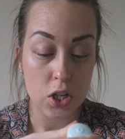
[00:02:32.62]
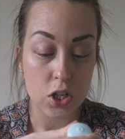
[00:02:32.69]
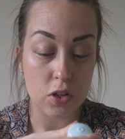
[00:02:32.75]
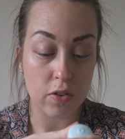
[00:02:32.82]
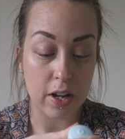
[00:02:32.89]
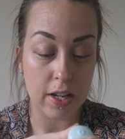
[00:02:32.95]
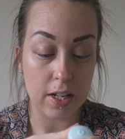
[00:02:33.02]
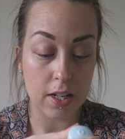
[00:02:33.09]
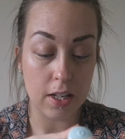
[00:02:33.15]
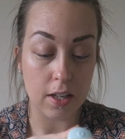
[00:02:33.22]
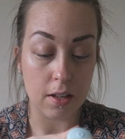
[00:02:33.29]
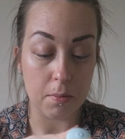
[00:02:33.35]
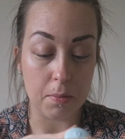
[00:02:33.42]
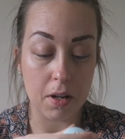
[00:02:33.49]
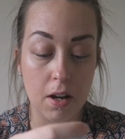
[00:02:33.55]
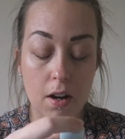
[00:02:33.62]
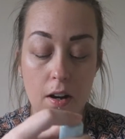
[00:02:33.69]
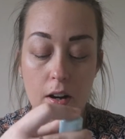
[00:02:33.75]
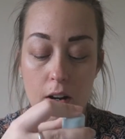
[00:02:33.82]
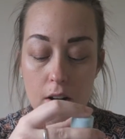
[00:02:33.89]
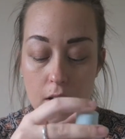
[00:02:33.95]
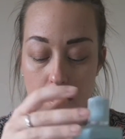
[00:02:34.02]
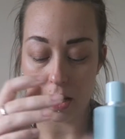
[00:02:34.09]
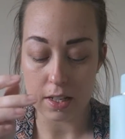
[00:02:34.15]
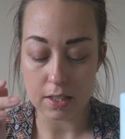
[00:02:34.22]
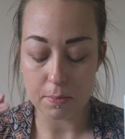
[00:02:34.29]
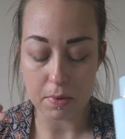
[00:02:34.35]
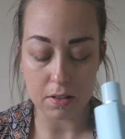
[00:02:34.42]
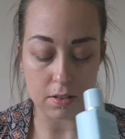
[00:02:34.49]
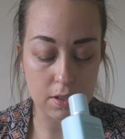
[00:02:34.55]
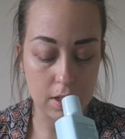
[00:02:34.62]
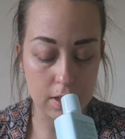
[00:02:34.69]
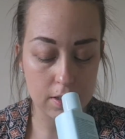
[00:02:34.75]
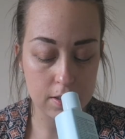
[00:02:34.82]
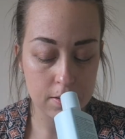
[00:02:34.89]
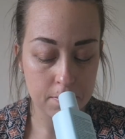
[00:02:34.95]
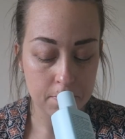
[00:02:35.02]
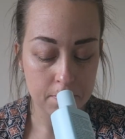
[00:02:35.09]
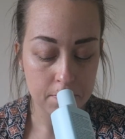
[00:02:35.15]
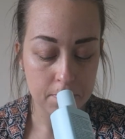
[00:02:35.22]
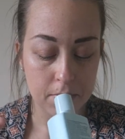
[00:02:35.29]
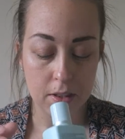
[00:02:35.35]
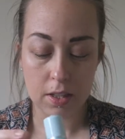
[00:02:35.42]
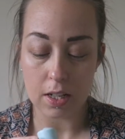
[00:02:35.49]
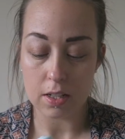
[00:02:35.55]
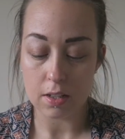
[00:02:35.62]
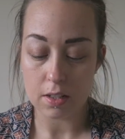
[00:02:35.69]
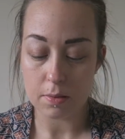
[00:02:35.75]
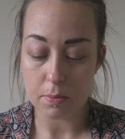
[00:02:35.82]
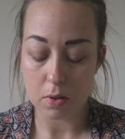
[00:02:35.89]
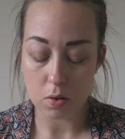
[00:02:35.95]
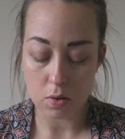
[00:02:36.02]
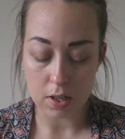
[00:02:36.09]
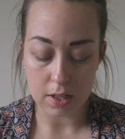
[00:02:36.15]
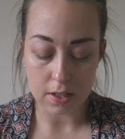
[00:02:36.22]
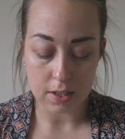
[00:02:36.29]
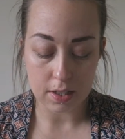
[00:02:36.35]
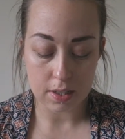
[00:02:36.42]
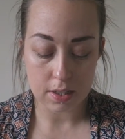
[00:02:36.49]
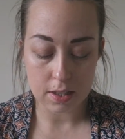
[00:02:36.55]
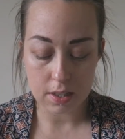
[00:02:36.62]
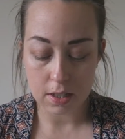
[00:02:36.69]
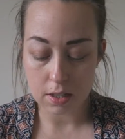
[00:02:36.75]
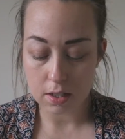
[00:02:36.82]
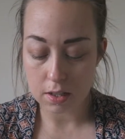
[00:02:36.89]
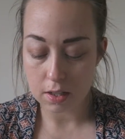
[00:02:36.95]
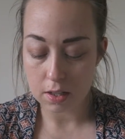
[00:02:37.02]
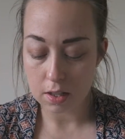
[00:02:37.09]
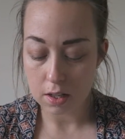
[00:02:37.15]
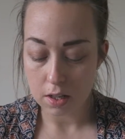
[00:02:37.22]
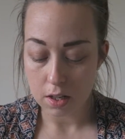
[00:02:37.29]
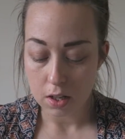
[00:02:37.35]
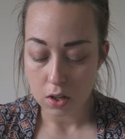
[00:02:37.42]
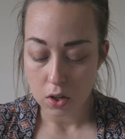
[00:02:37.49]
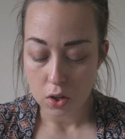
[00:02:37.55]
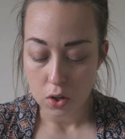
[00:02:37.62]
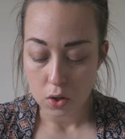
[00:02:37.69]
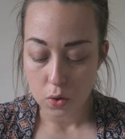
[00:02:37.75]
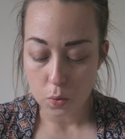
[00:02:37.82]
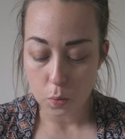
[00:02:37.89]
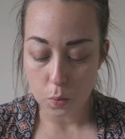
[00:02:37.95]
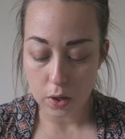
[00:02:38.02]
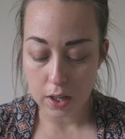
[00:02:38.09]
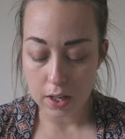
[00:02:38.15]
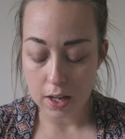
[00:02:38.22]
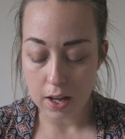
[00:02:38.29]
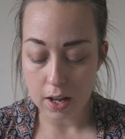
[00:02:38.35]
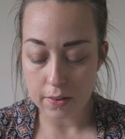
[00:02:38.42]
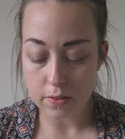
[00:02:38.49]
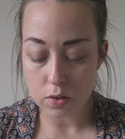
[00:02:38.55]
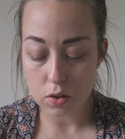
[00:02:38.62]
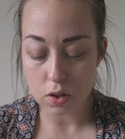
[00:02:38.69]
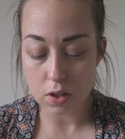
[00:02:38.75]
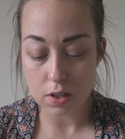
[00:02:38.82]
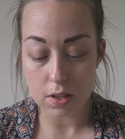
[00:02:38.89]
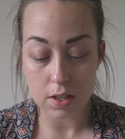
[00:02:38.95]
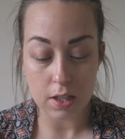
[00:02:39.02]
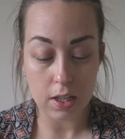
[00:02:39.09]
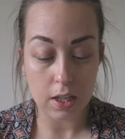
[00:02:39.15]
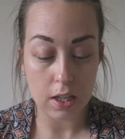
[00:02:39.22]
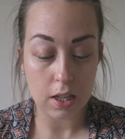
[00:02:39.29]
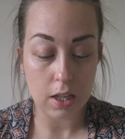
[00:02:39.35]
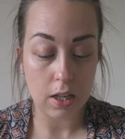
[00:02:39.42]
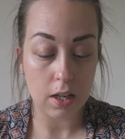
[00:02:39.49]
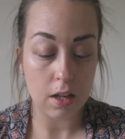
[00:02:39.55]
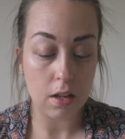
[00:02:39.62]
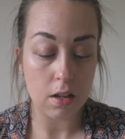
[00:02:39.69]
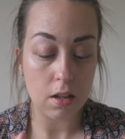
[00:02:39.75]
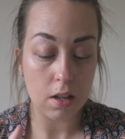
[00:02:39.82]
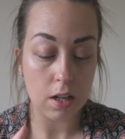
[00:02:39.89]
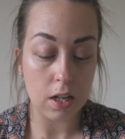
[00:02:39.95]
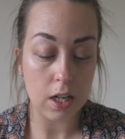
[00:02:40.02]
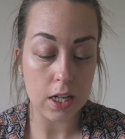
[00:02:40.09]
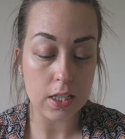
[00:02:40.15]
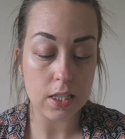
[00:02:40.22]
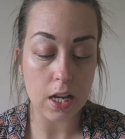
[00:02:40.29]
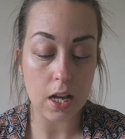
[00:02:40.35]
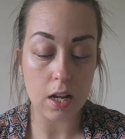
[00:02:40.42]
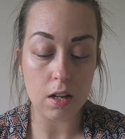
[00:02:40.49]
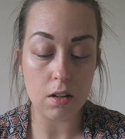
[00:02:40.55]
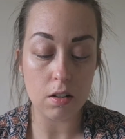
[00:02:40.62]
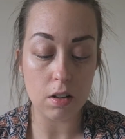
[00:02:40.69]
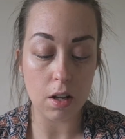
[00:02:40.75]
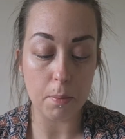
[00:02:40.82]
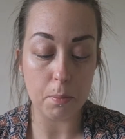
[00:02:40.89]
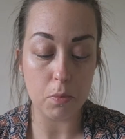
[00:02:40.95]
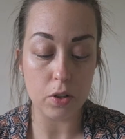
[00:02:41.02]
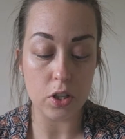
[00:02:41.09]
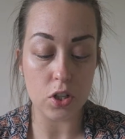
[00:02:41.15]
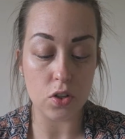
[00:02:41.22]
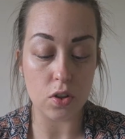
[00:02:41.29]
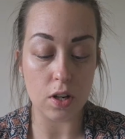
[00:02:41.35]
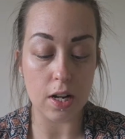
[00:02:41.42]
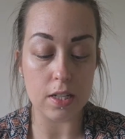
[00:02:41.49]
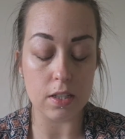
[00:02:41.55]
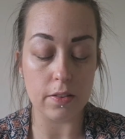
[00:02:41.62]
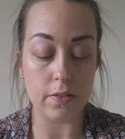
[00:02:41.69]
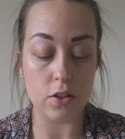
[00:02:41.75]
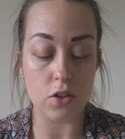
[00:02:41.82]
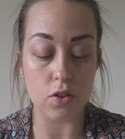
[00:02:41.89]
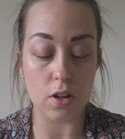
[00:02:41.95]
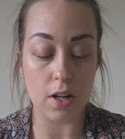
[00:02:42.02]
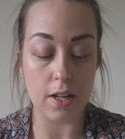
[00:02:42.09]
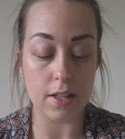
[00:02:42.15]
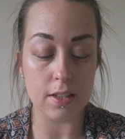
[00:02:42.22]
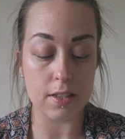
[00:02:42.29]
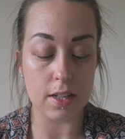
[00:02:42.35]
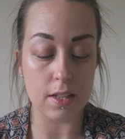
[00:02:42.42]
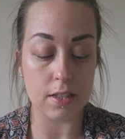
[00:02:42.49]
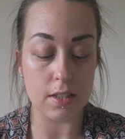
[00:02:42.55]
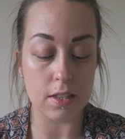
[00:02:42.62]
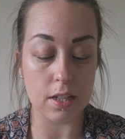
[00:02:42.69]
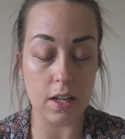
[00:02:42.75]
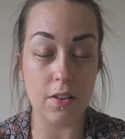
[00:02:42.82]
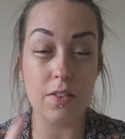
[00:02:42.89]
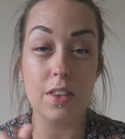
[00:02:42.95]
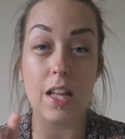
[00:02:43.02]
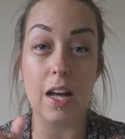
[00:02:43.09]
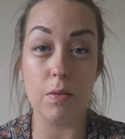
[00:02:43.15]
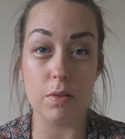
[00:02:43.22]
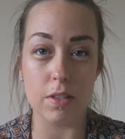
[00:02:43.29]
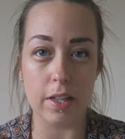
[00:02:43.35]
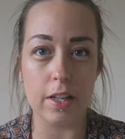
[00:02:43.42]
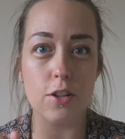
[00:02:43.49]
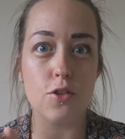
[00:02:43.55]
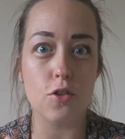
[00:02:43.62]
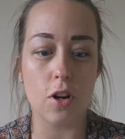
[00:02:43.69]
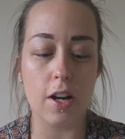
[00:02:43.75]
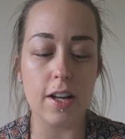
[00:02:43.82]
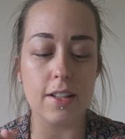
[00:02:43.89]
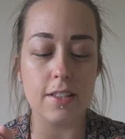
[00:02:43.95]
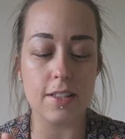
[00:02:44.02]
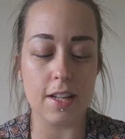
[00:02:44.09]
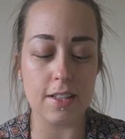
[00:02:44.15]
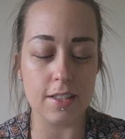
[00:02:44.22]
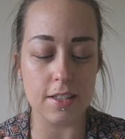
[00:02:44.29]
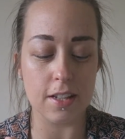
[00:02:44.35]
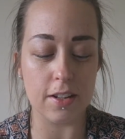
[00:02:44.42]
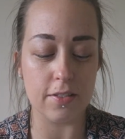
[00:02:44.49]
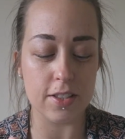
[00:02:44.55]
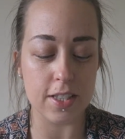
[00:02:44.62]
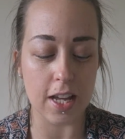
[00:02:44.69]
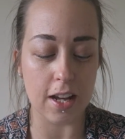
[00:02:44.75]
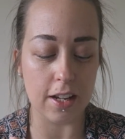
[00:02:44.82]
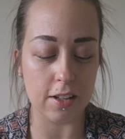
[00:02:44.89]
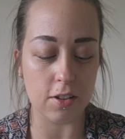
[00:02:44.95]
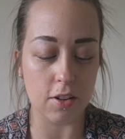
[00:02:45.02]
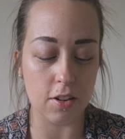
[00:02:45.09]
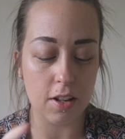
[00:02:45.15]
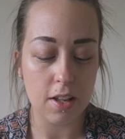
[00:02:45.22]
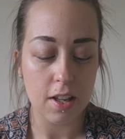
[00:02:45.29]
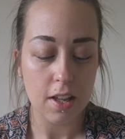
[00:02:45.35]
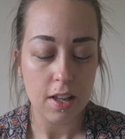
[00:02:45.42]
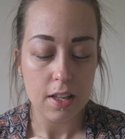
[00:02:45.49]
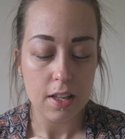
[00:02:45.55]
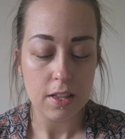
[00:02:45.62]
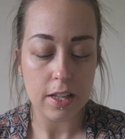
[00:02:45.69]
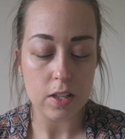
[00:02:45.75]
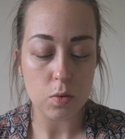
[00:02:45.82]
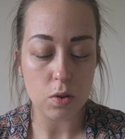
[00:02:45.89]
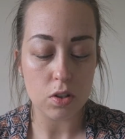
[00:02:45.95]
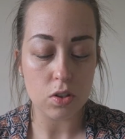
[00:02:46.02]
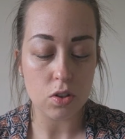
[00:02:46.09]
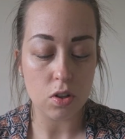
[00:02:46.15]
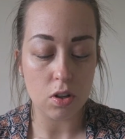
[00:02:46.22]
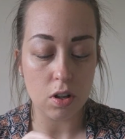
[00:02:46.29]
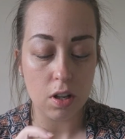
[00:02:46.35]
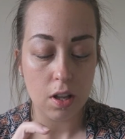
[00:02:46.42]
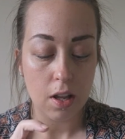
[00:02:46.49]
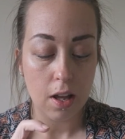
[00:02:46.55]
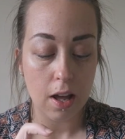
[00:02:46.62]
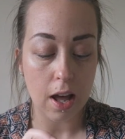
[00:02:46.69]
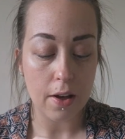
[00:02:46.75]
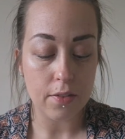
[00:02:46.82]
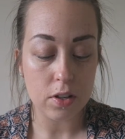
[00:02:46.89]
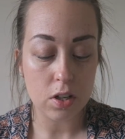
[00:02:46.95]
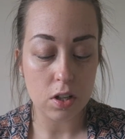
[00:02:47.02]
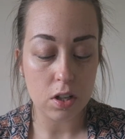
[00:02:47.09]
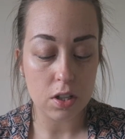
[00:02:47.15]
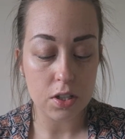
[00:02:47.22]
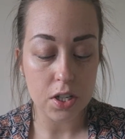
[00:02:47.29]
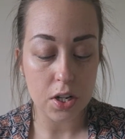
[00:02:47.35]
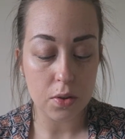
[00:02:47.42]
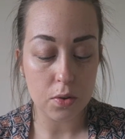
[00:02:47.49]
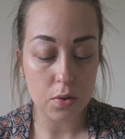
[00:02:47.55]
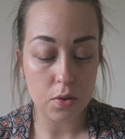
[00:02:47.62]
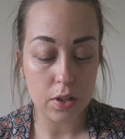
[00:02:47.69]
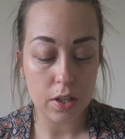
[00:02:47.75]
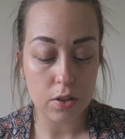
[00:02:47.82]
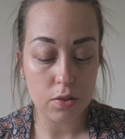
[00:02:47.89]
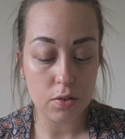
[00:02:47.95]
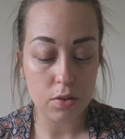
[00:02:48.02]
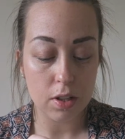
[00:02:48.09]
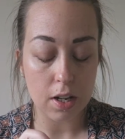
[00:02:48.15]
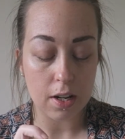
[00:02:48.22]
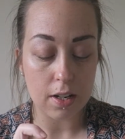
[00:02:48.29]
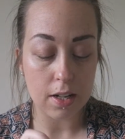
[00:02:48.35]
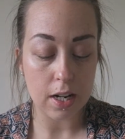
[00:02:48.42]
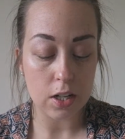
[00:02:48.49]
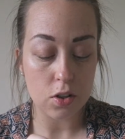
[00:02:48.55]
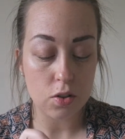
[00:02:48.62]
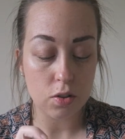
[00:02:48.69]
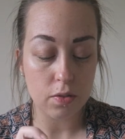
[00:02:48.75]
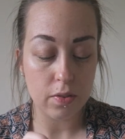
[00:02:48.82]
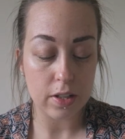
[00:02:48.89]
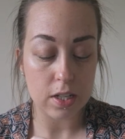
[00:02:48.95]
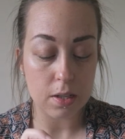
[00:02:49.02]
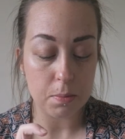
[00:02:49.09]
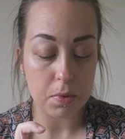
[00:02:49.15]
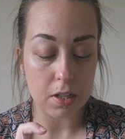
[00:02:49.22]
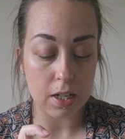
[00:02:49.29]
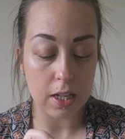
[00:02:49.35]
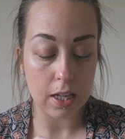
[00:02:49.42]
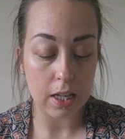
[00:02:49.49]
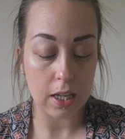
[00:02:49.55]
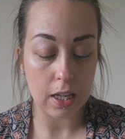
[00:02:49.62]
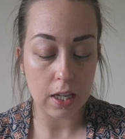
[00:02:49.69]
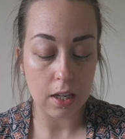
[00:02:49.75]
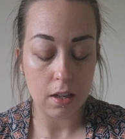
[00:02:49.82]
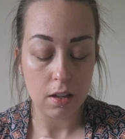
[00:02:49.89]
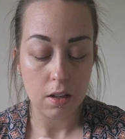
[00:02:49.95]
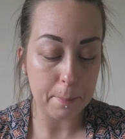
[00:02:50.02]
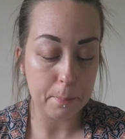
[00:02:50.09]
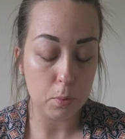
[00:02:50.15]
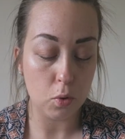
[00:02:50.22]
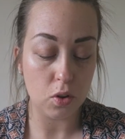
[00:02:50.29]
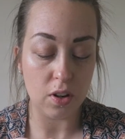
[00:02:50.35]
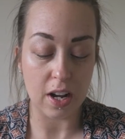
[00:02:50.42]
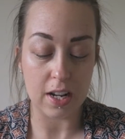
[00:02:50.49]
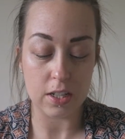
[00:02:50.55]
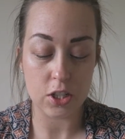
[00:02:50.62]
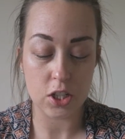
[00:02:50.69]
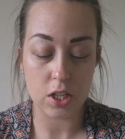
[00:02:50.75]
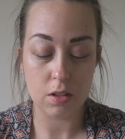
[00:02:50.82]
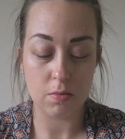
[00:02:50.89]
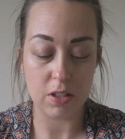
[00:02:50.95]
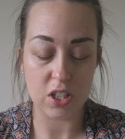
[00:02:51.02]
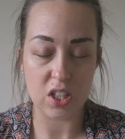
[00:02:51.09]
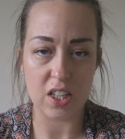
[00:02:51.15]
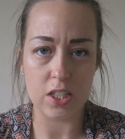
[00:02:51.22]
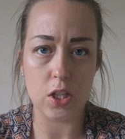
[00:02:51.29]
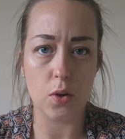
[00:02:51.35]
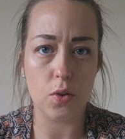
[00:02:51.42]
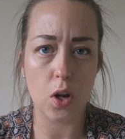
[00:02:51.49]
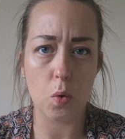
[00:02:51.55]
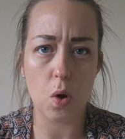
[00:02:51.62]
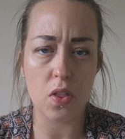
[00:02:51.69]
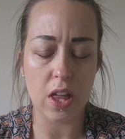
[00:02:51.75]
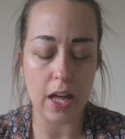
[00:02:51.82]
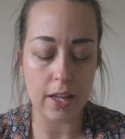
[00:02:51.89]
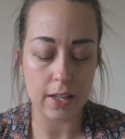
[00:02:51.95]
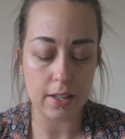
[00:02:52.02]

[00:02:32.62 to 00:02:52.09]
geranium. Ah, that smells nice. That does smell quite nice. We have got the Liz Earle moisturizer for dry and sensitive. That was it, dry and sensitive set I got. This one's got avocado oil, natural vitamin E and borage, which I don't know what